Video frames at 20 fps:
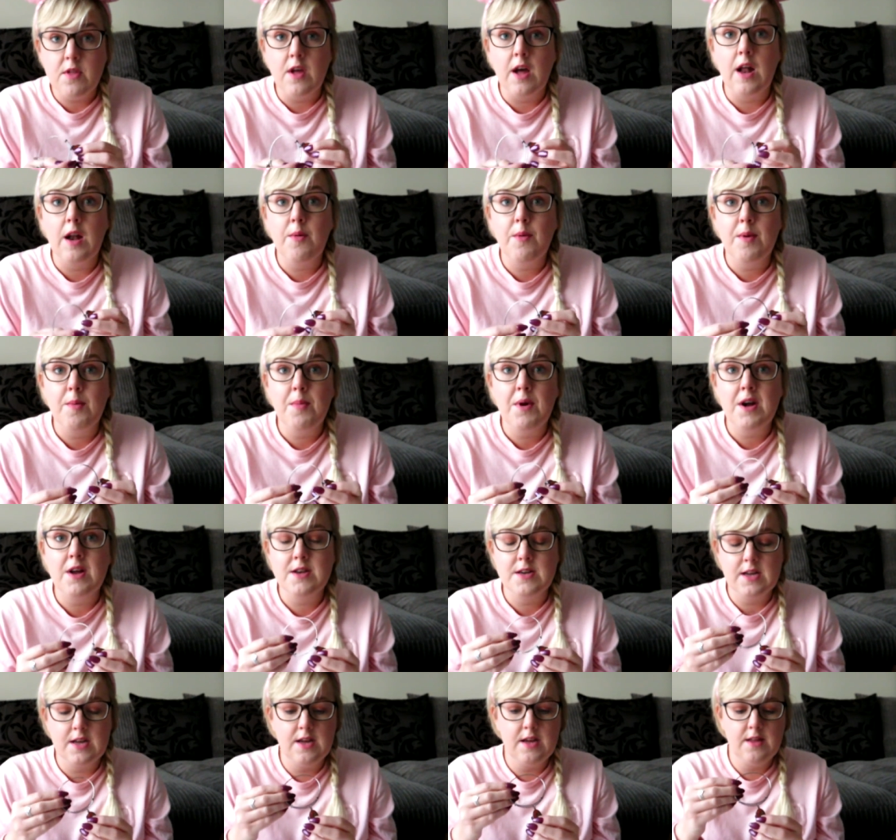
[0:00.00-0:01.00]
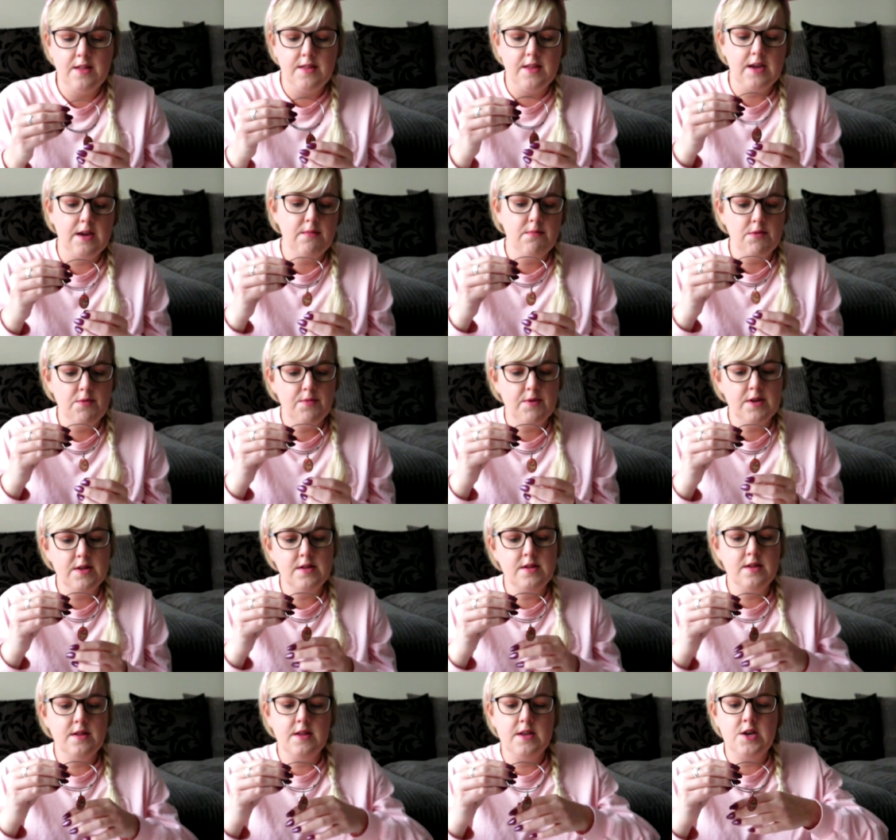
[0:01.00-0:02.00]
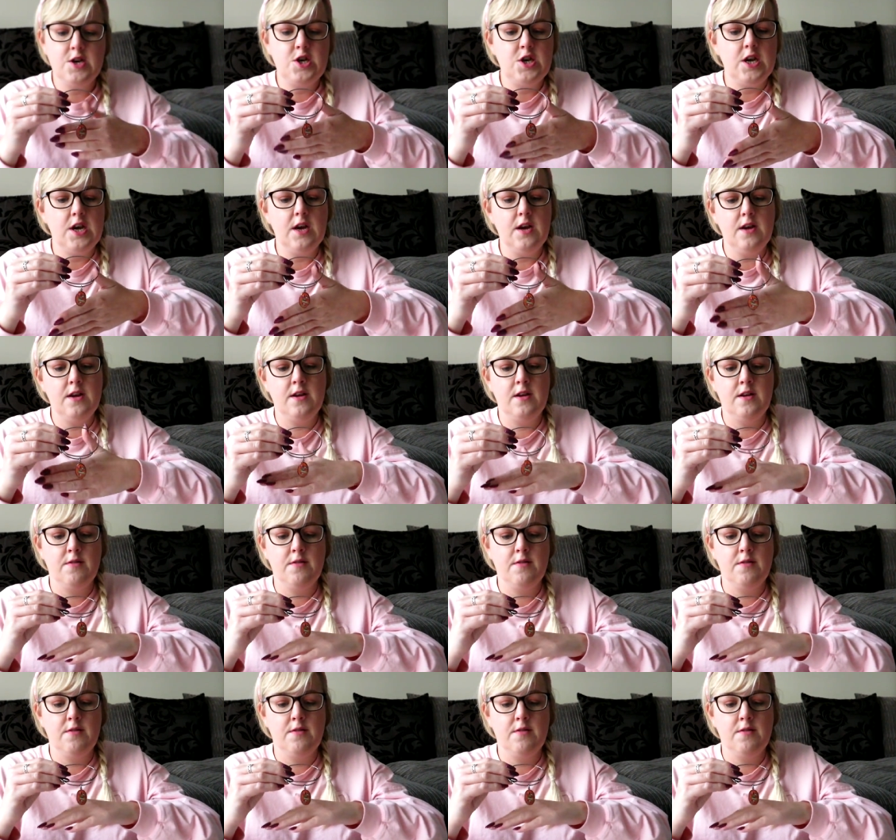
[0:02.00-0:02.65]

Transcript: the Halloween party themed ones this year,